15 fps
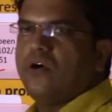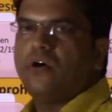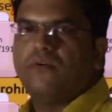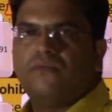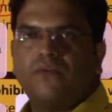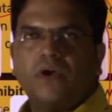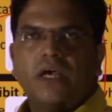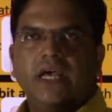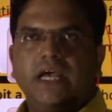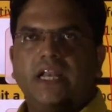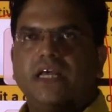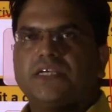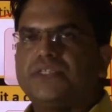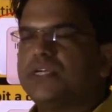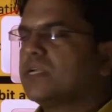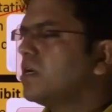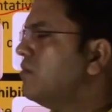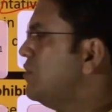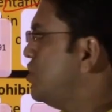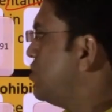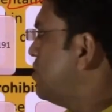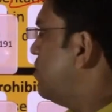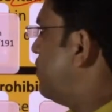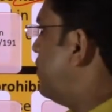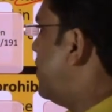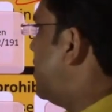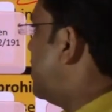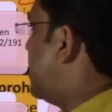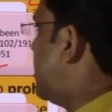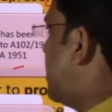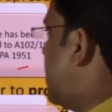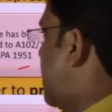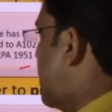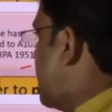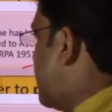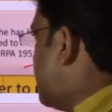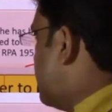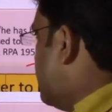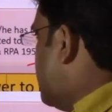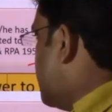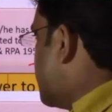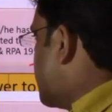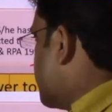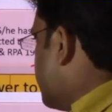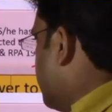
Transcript: of Election Commission of India at this